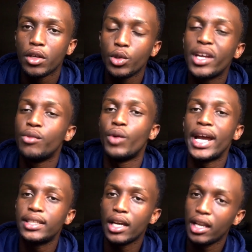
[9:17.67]
you can
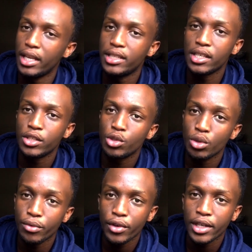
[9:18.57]
write a letter to
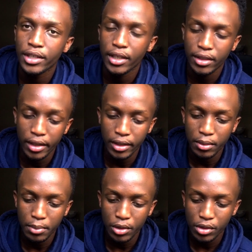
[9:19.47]
your friend and
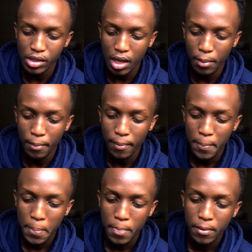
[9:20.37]
then be on some,
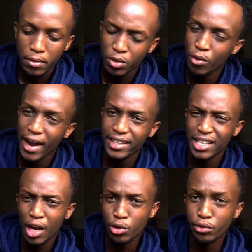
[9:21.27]
you write
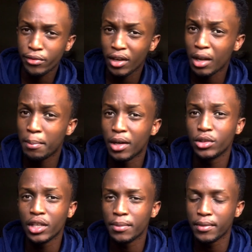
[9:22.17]
how you feel
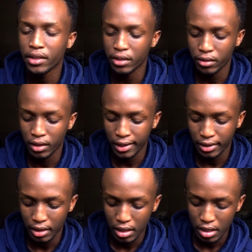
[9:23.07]
about them, and you're
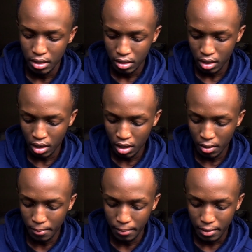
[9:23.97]

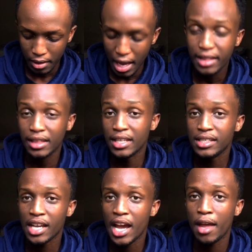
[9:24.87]
like, at this
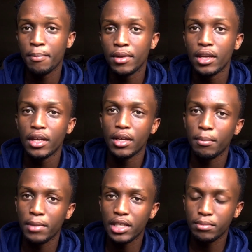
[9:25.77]
time
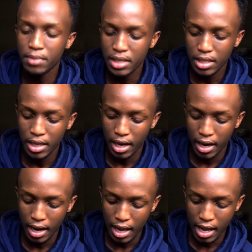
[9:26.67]
meet me
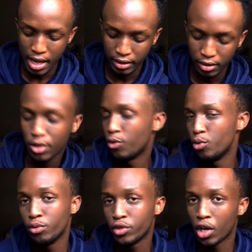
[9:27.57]
at the
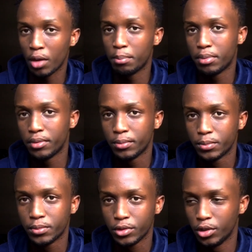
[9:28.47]
rooftop,
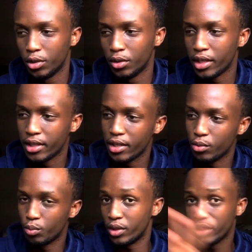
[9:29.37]
you know, and then
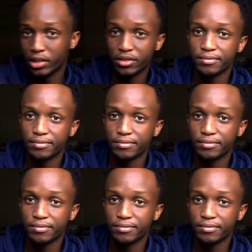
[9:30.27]
when